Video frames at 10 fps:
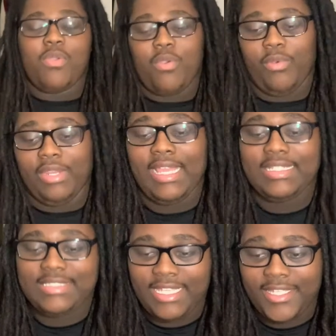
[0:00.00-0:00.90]
When I
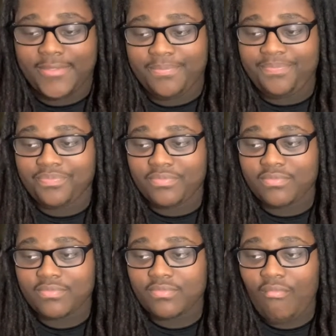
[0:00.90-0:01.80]
say
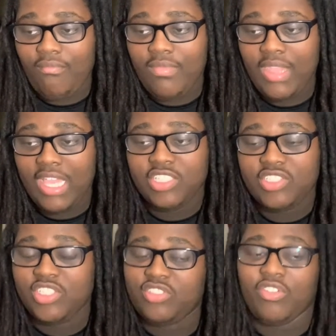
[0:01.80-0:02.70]

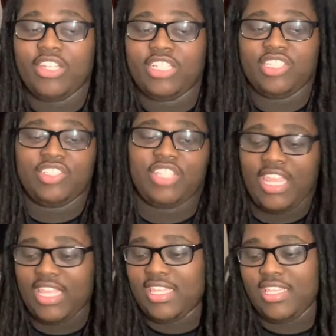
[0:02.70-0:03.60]
she started
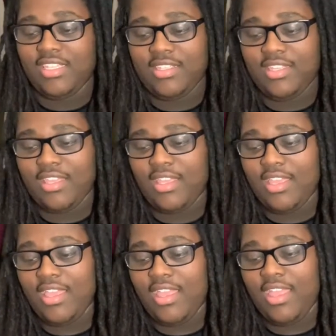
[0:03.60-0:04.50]
shaking
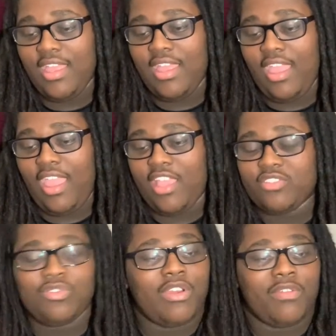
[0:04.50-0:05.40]
and
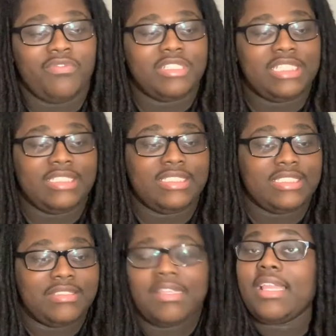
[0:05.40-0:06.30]
started
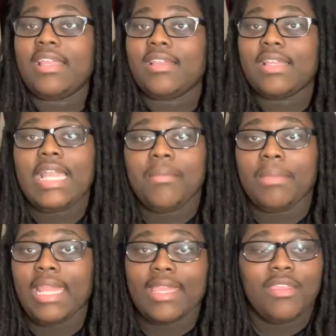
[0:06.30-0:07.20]
fucking
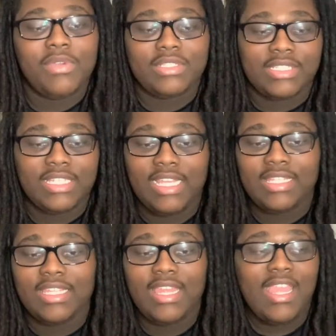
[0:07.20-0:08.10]
coming like it wasn't
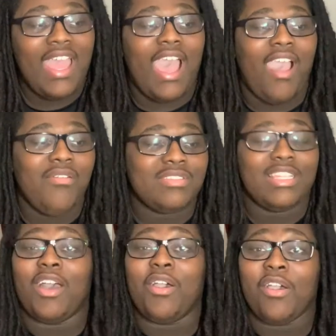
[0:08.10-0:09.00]
nothing, I was
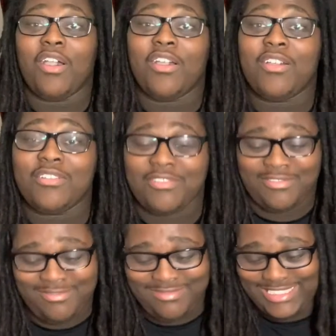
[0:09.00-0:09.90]
like,
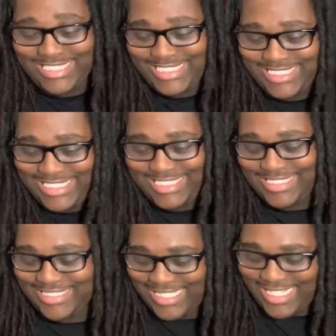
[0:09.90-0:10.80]
oh,
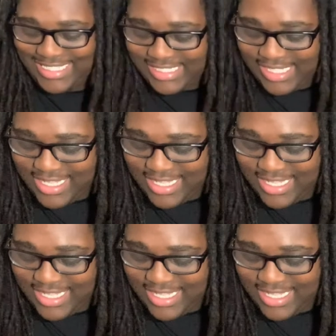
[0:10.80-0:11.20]
shit.